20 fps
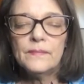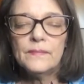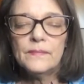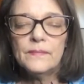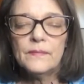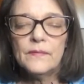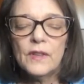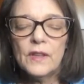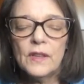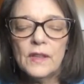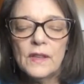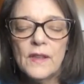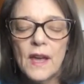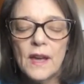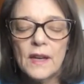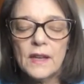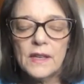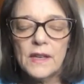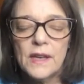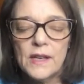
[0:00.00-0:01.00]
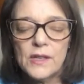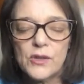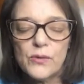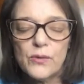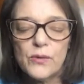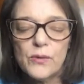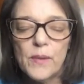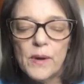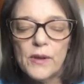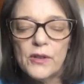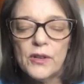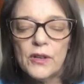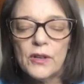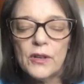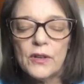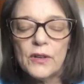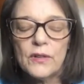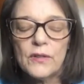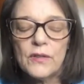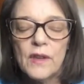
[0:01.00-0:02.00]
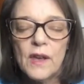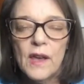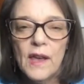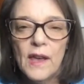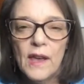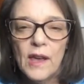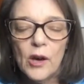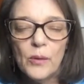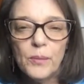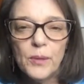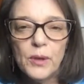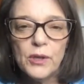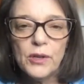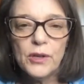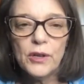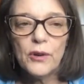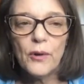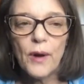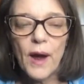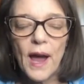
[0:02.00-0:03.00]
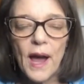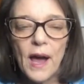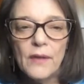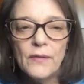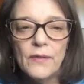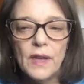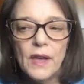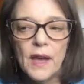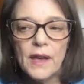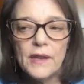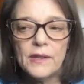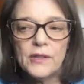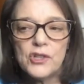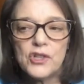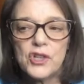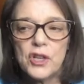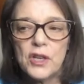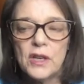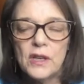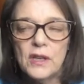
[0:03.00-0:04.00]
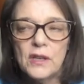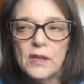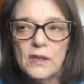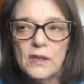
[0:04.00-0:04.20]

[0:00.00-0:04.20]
Feeling that connection with Mother Earth, helping you to ground the energy.